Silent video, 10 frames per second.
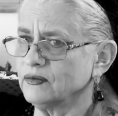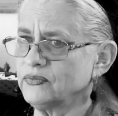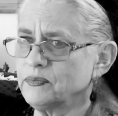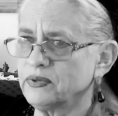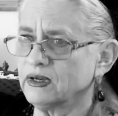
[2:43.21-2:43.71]

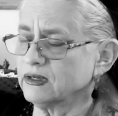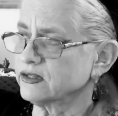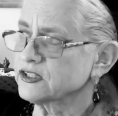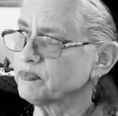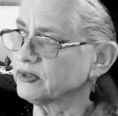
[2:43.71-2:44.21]
and people are
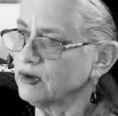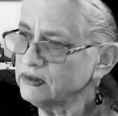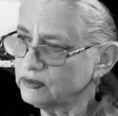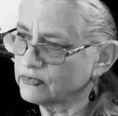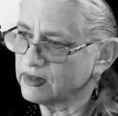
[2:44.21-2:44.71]

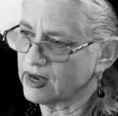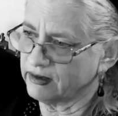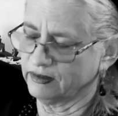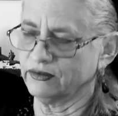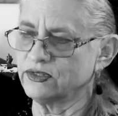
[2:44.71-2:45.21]
exploding with
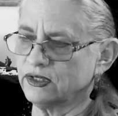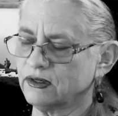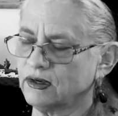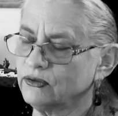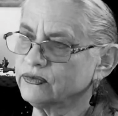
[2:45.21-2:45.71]
that
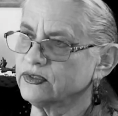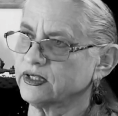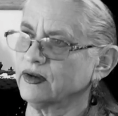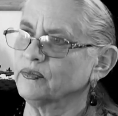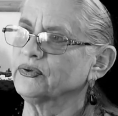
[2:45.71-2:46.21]
energy all over
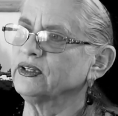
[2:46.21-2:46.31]
town,